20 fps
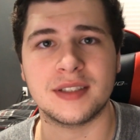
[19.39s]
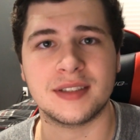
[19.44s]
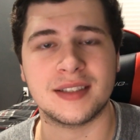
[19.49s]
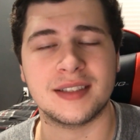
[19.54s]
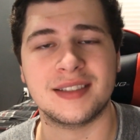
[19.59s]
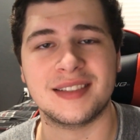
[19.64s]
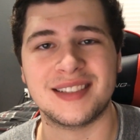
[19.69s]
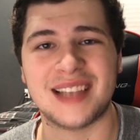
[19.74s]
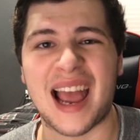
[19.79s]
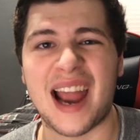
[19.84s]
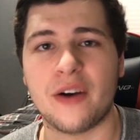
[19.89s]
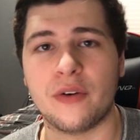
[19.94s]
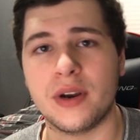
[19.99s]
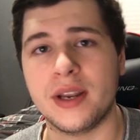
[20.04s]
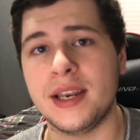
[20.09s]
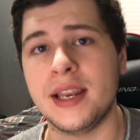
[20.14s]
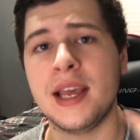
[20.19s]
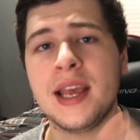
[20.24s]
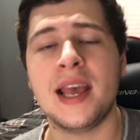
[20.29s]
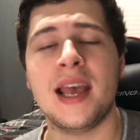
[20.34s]
It's the
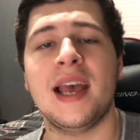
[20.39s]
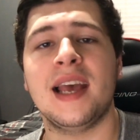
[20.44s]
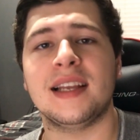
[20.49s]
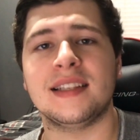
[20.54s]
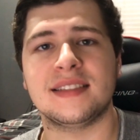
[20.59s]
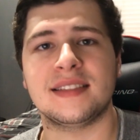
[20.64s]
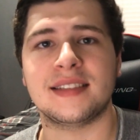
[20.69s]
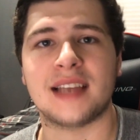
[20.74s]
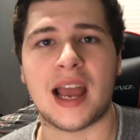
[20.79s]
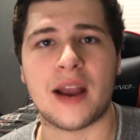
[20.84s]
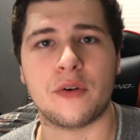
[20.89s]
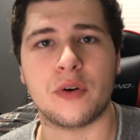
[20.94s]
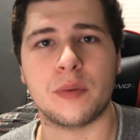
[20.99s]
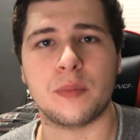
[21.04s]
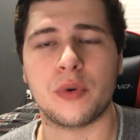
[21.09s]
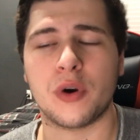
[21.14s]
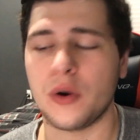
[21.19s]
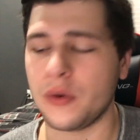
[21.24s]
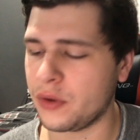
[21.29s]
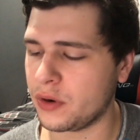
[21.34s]
Seiren and
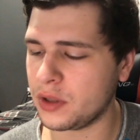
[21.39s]
Seiren Pro.